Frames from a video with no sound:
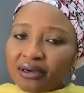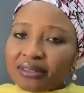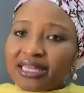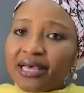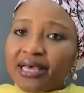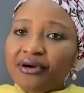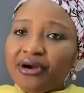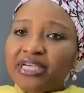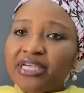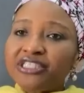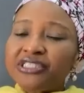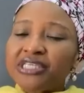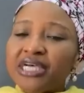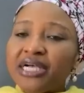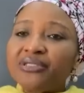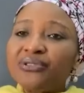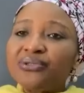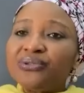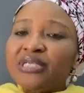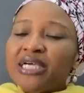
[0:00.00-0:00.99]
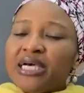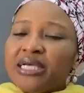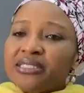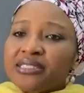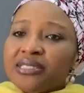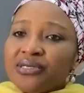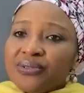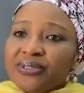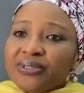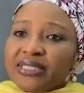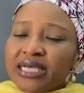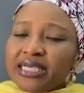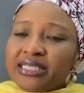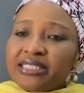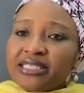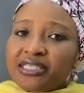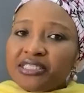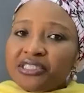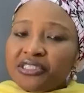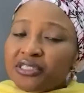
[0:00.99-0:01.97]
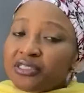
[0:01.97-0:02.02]
there are childhood cancer
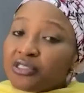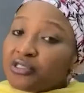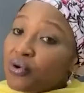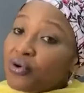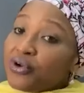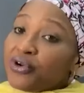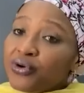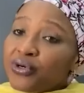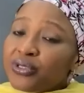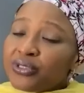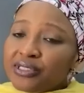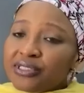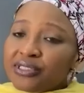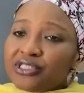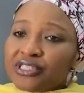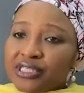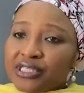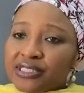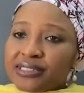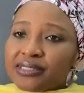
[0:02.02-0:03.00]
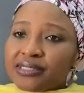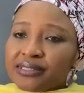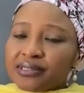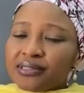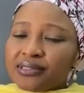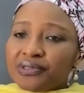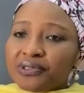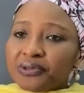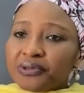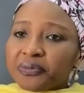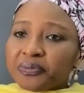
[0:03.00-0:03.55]
organizations or not? Just, you know.